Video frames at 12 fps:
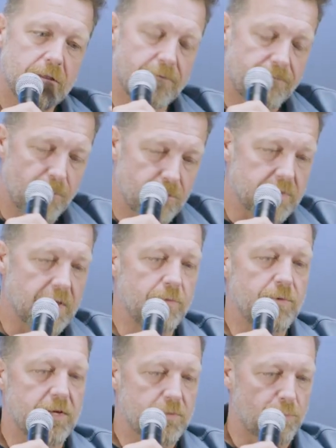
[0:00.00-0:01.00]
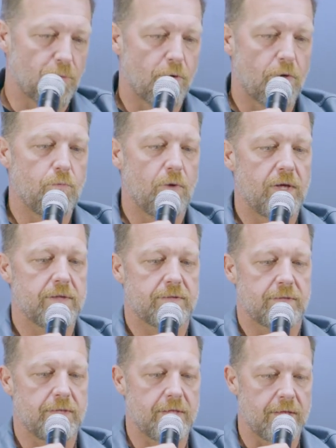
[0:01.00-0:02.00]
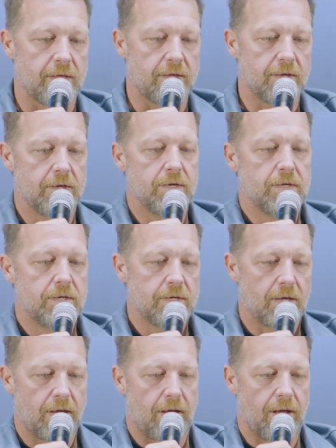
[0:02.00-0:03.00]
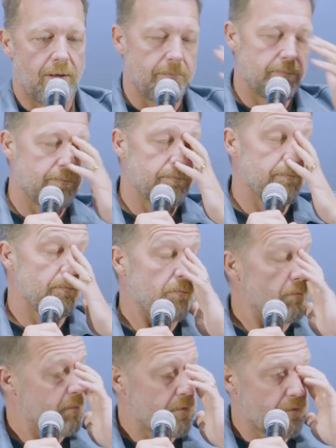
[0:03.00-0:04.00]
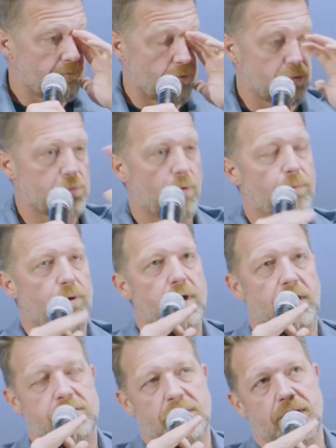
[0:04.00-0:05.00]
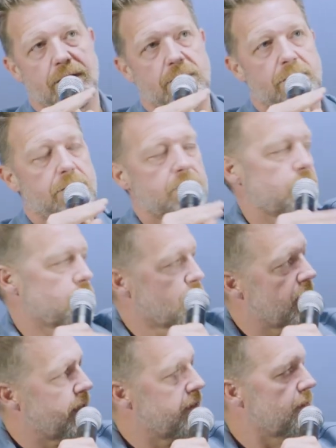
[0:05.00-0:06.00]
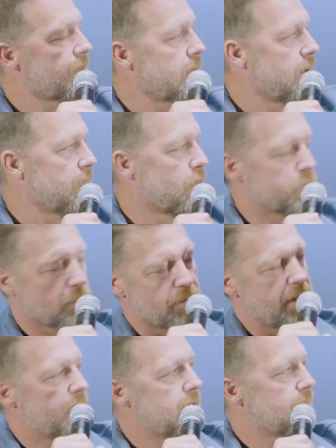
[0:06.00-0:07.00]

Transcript: the first thing we explored was the, um, the virtual production screens, you know, virtual, re